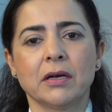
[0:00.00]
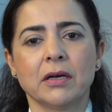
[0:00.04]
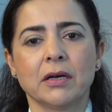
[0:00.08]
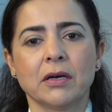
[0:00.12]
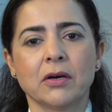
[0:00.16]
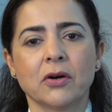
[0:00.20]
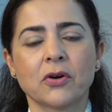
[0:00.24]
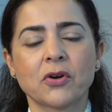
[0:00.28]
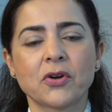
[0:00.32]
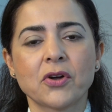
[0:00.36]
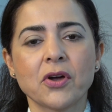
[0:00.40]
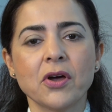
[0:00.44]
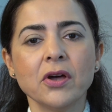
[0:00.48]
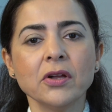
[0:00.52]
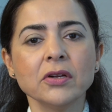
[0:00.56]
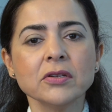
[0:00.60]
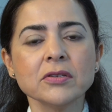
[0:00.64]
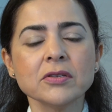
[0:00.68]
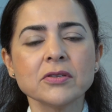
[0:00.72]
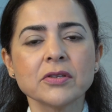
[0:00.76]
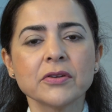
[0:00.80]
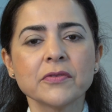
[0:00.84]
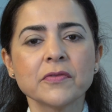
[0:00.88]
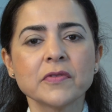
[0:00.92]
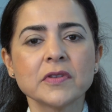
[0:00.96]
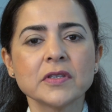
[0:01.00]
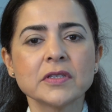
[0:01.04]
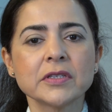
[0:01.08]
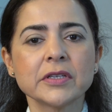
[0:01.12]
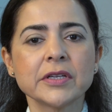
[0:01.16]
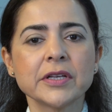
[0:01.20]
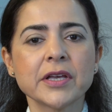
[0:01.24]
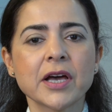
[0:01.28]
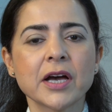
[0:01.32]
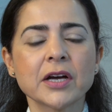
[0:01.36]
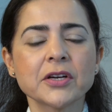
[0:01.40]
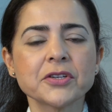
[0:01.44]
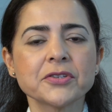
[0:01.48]
occurrence of these
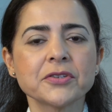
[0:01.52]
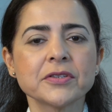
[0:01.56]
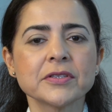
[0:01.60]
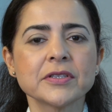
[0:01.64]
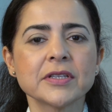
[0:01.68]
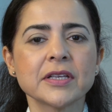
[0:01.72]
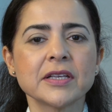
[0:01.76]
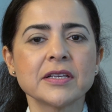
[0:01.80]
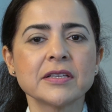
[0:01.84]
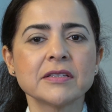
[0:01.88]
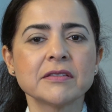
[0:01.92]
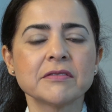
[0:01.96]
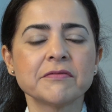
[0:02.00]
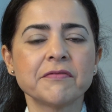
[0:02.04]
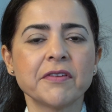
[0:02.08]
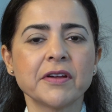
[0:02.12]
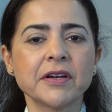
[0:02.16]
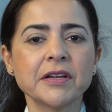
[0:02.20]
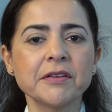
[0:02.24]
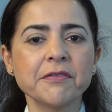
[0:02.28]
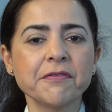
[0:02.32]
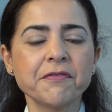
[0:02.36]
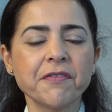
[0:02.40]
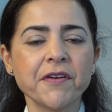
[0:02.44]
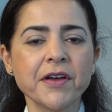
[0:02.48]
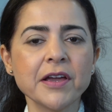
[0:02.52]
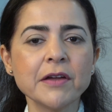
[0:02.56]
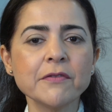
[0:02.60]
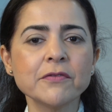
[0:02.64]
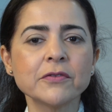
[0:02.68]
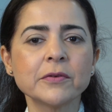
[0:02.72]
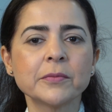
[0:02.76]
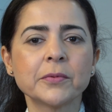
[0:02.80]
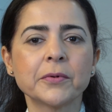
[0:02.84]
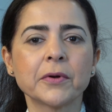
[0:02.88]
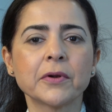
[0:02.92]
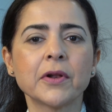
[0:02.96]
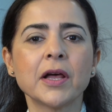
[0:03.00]
reactions is very
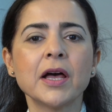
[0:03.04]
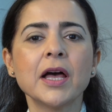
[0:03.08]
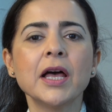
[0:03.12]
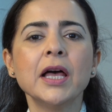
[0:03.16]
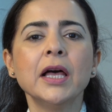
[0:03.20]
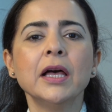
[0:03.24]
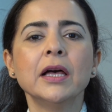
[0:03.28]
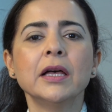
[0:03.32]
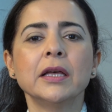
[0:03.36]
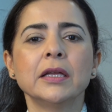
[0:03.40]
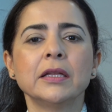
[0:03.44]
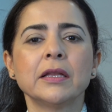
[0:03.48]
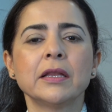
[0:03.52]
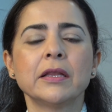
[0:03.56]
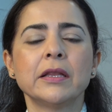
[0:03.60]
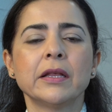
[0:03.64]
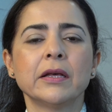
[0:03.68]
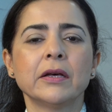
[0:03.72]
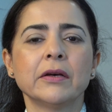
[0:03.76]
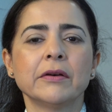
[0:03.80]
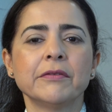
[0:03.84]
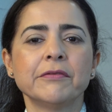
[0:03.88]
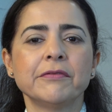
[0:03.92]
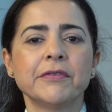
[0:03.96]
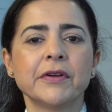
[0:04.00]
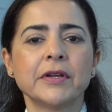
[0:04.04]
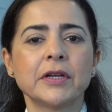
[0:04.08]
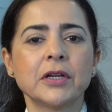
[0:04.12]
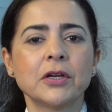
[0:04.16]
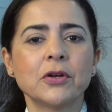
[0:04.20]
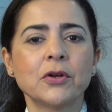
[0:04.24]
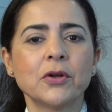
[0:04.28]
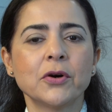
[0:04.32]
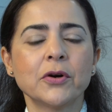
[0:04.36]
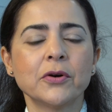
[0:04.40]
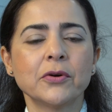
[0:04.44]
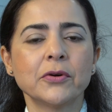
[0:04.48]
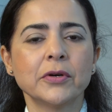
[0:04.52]
favorable in the very
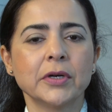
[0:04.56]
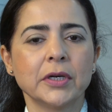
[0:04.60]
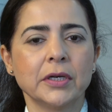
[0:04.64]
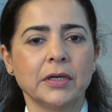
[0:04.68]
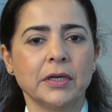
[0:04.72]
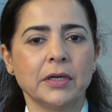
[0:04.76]
low